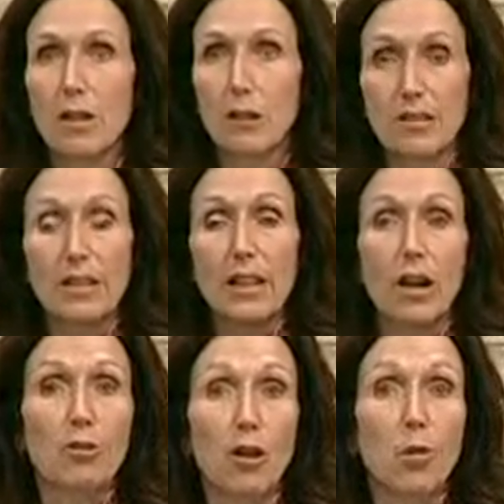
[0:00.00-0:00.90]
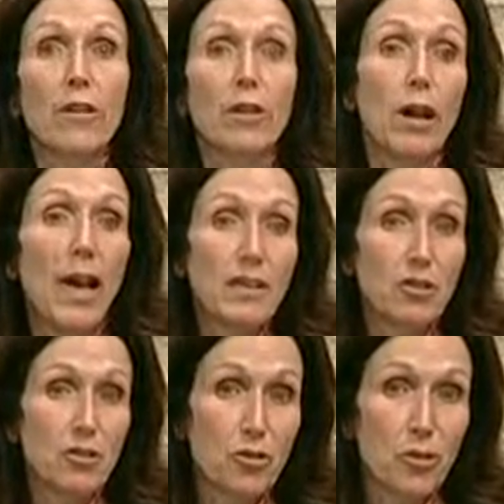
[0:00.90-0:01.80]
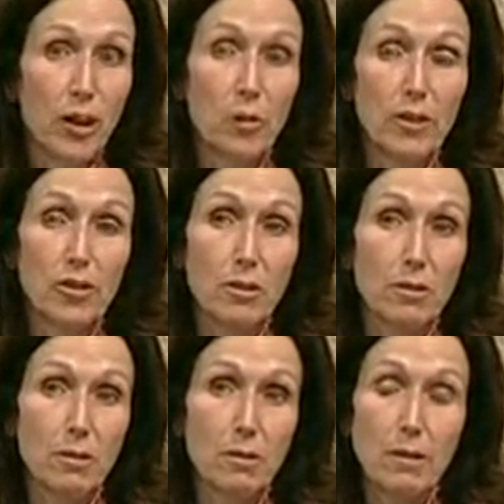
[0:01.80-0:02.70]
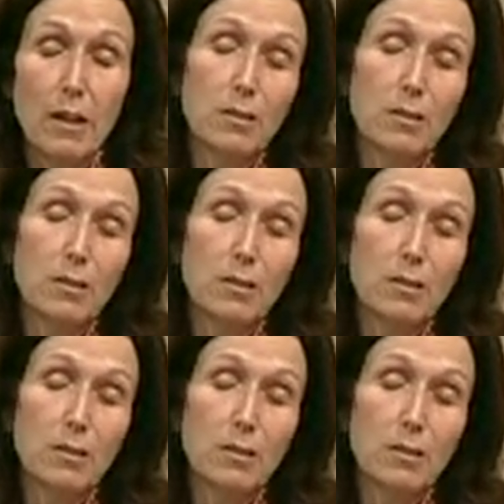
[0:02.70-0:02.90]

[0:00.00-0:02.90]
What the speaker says: because they want answers to that questions.